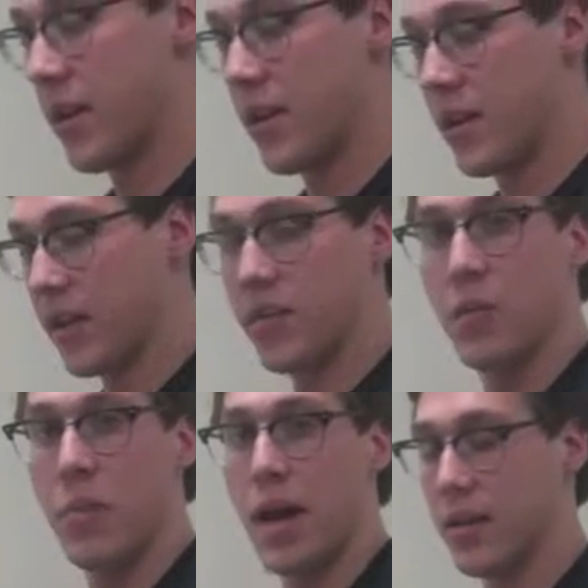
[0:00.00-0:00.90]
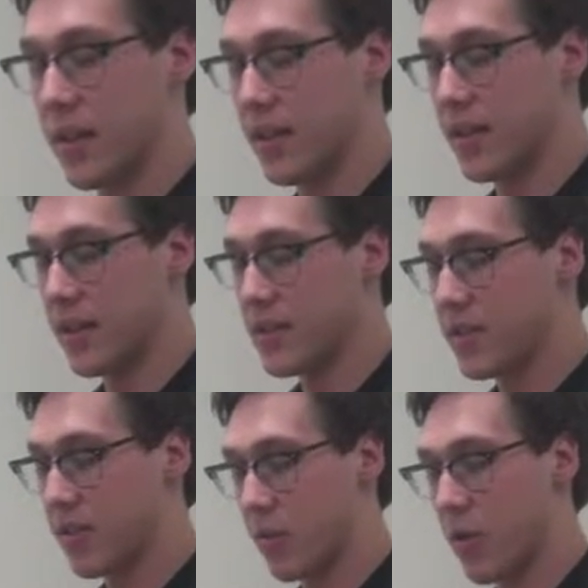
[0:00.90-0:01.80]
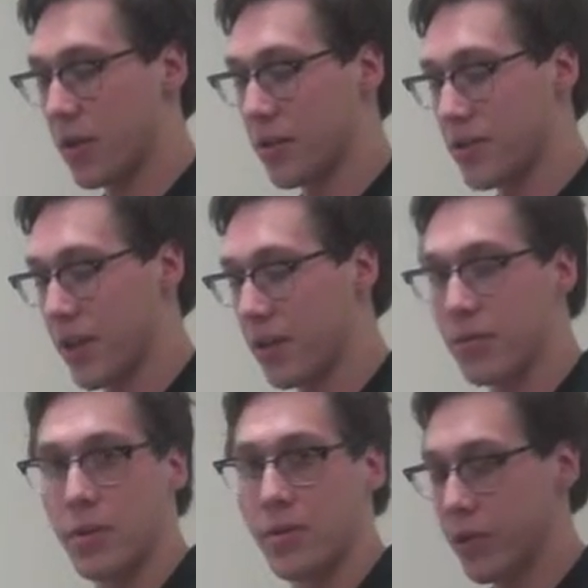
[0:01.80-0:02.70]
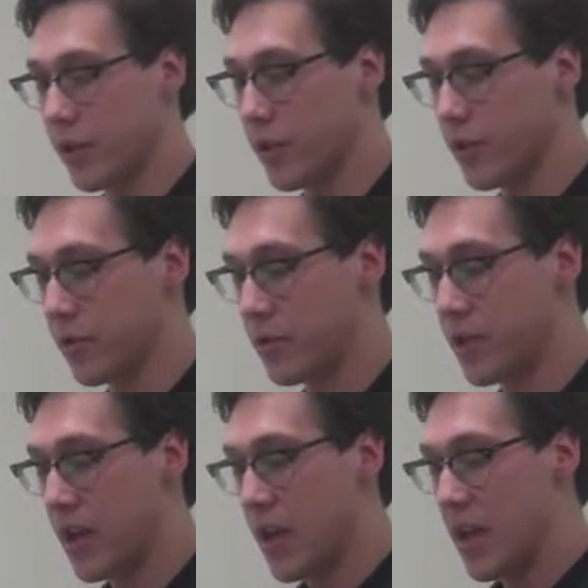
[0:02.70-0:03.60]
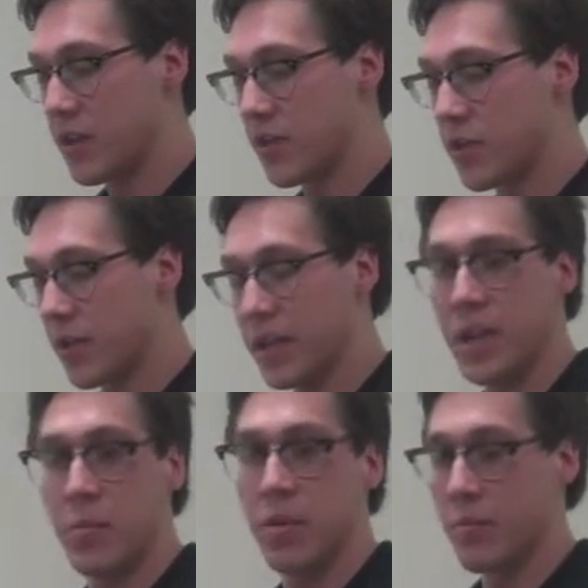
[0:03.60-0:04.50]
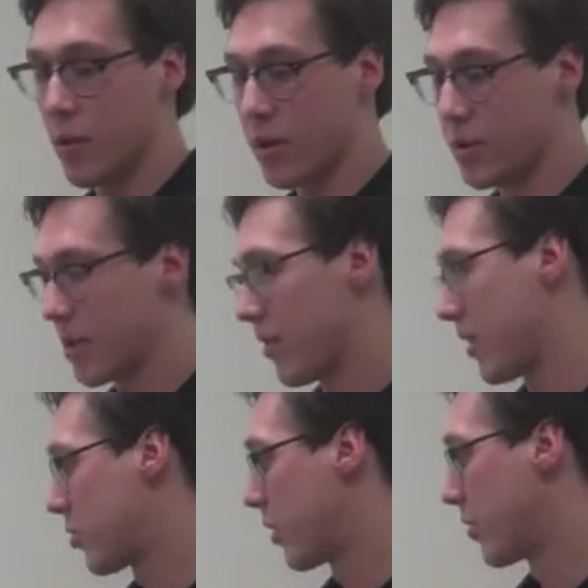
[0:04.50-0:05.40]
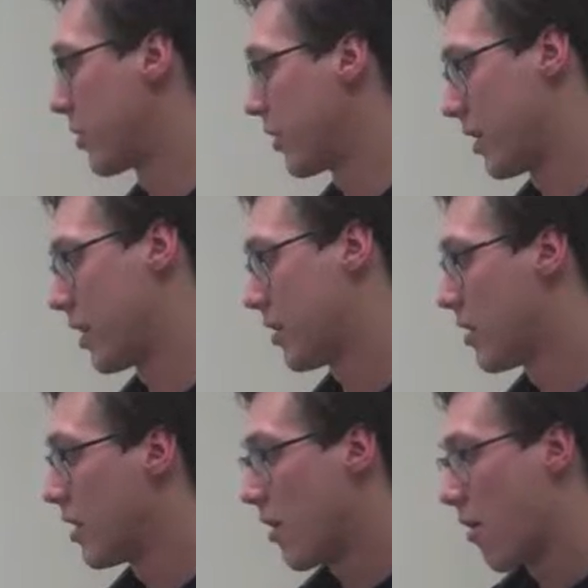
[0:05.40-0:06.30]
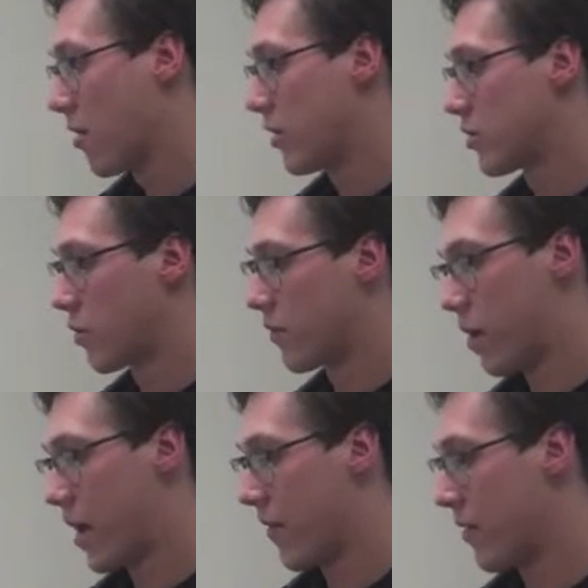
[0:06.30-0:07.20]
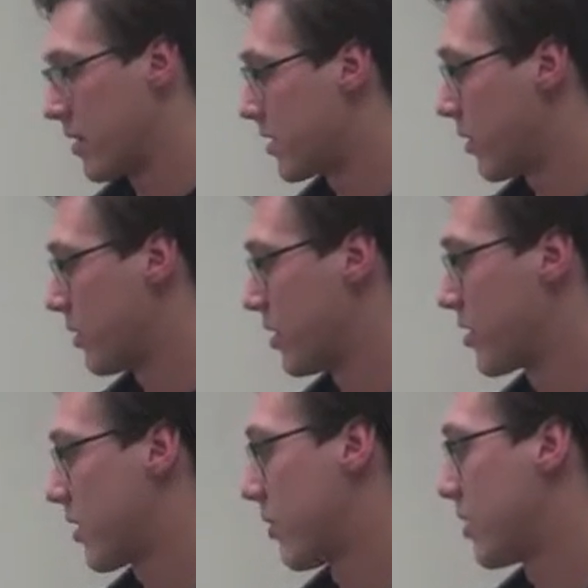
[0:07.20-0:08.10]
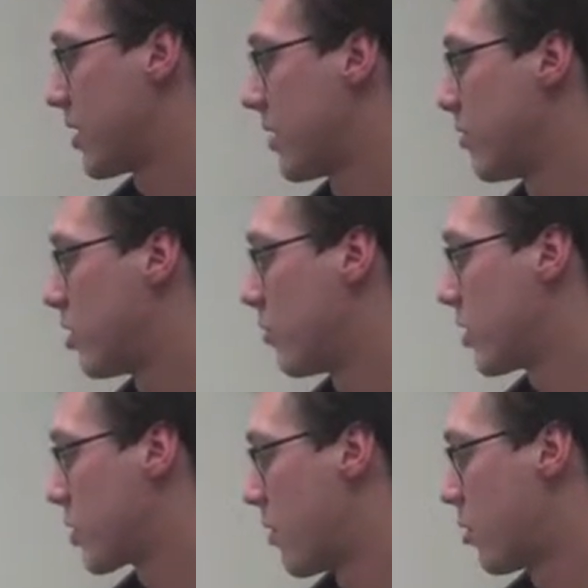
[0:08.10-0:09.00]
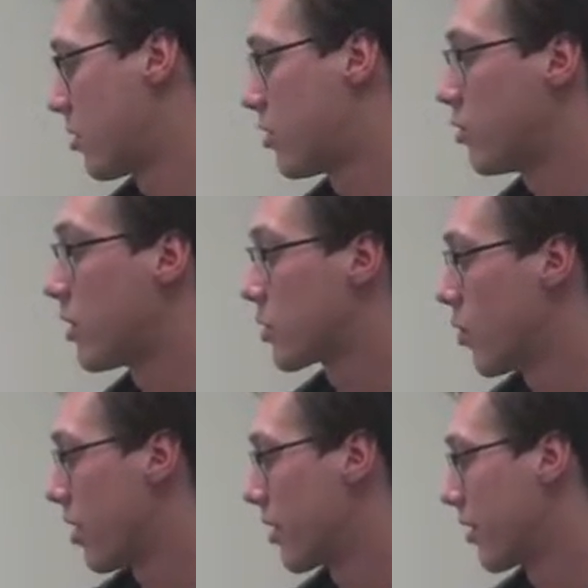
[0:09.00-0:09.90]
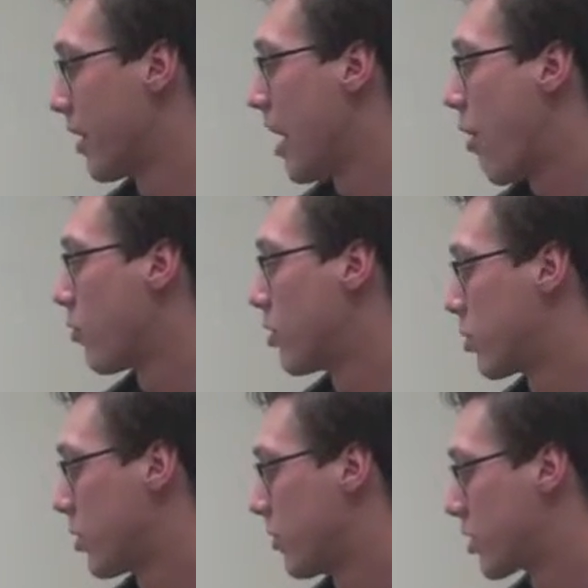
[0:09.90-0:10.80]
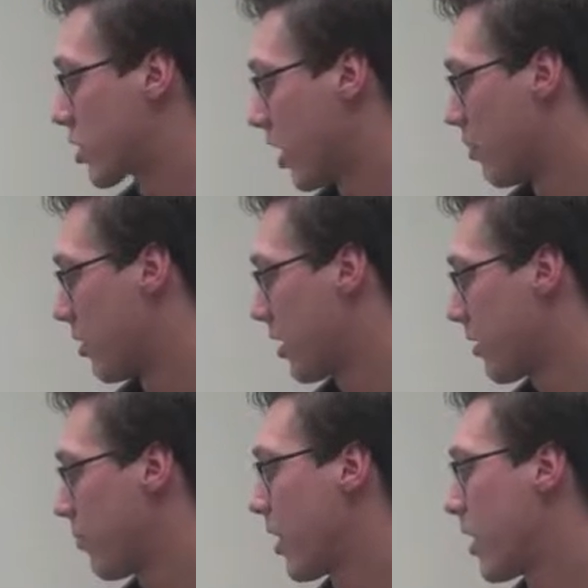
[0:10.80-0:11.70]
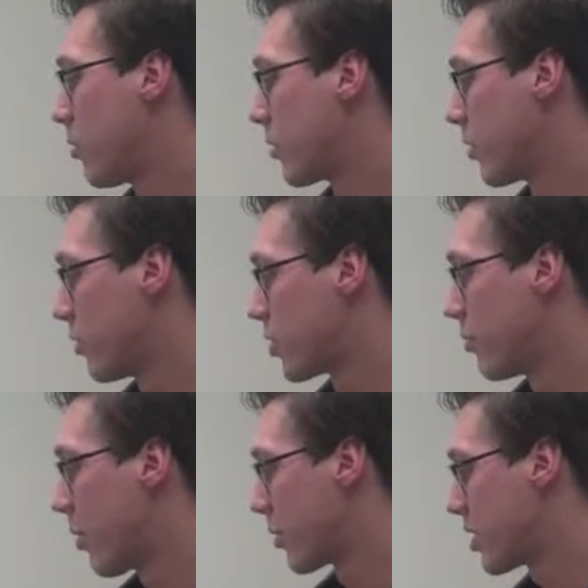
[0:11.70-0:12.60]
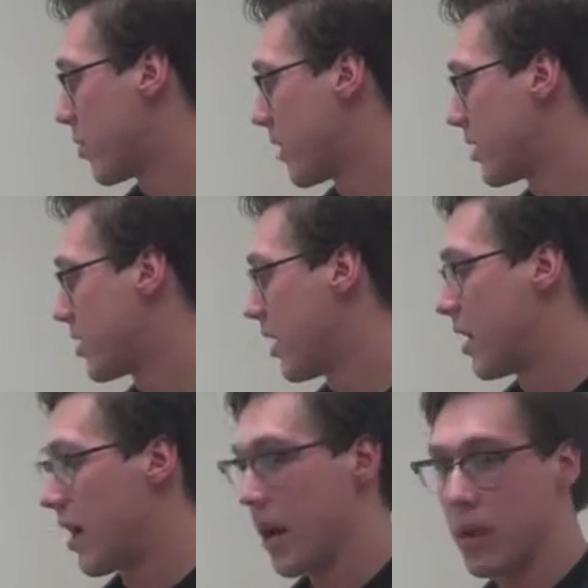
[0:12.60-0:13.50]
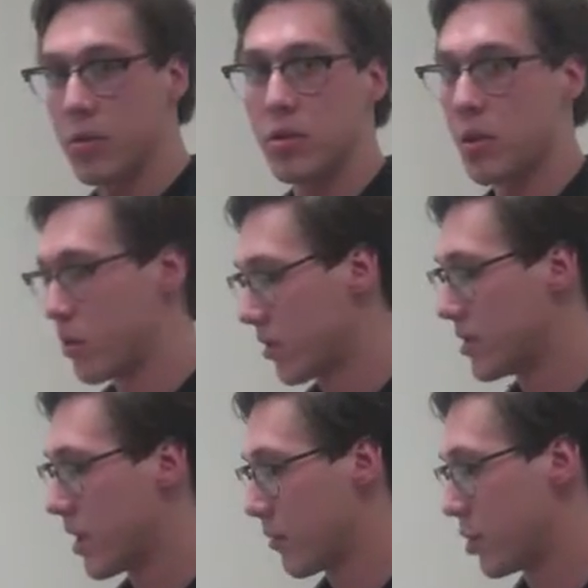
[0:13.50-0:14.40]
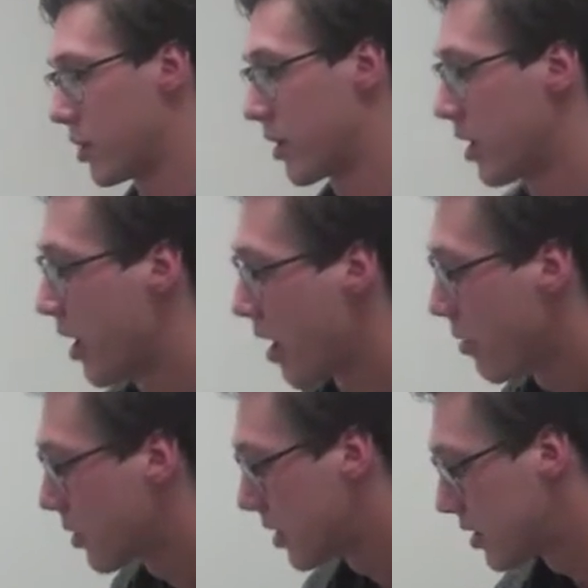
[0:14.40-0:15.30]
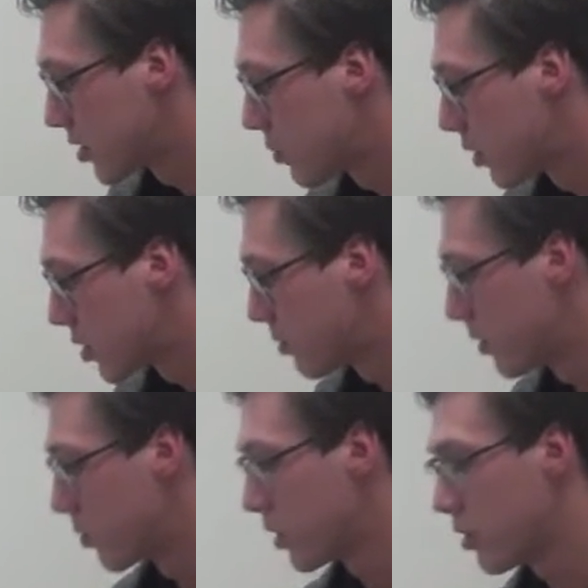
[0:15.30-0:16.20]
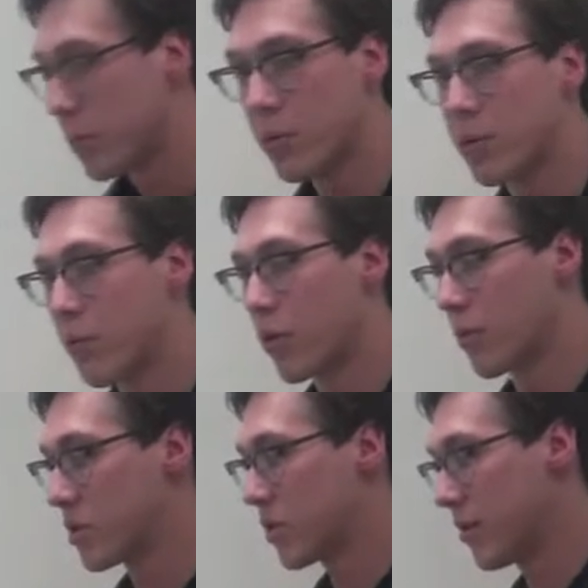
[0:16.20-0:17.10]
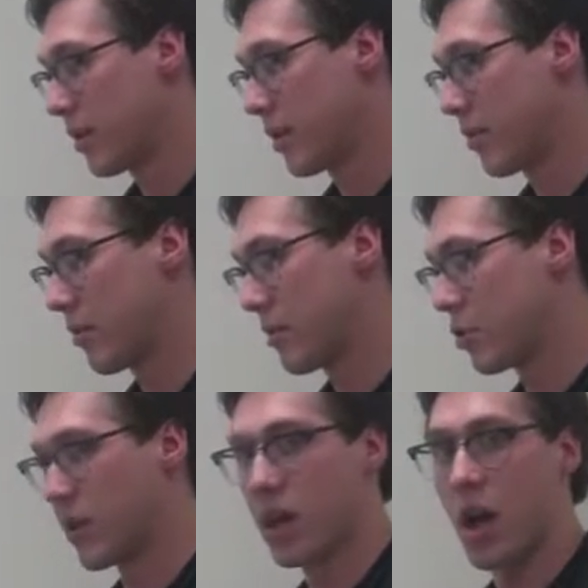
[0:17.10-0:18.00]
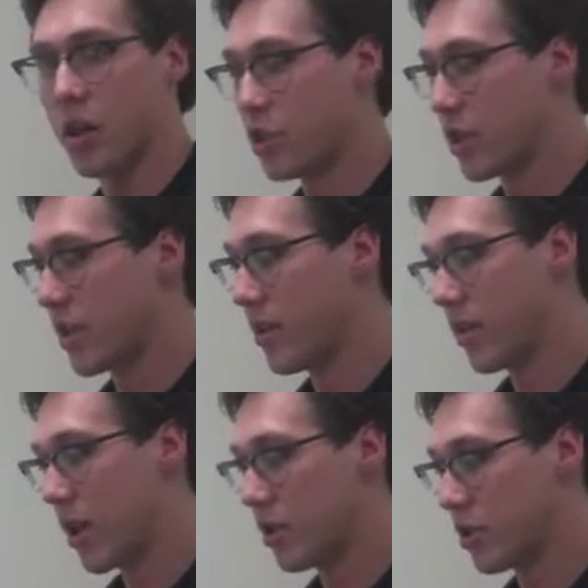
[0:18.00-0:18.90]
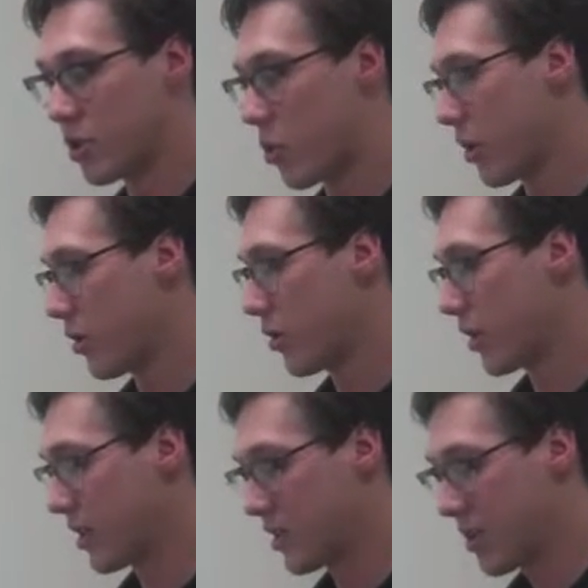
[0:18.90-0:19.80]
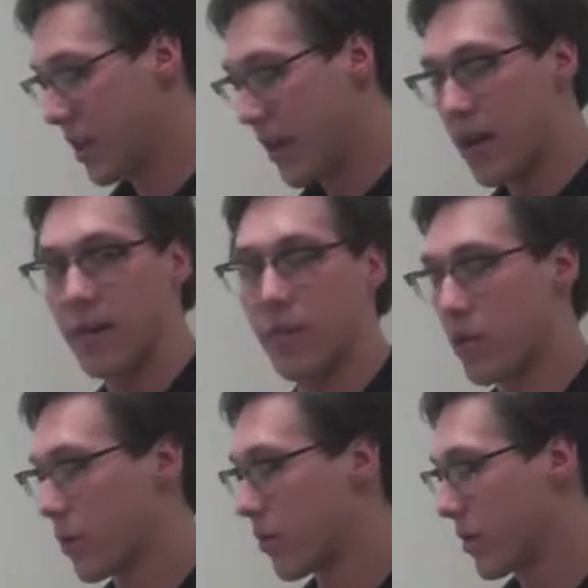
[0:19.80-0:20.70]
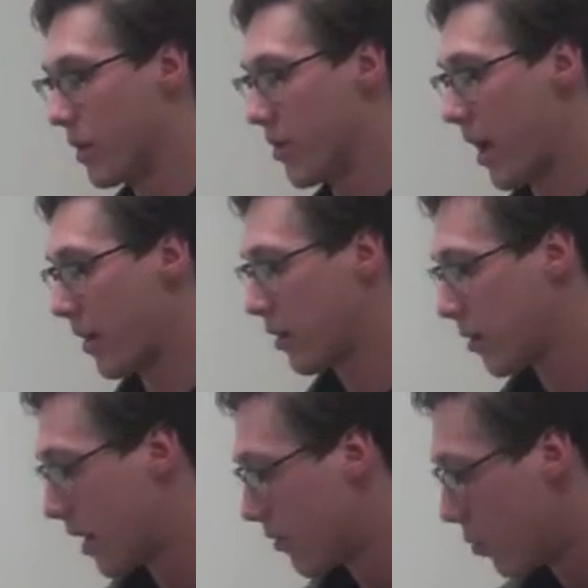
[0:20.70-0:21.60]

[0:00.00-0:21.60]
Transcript: in like a little bag like this, or a container, or whatever you're going to use, it's just going to keep it moist, and that's what it really needs. And so for our evidence that we just saw, we said too much water will produce crumbling, will reduce the pore space, and it will lower the temperature. Because it's supposed to be really, really warm, it's to be between like 100 and 120 degrees. And if we're going to keep adding a lot of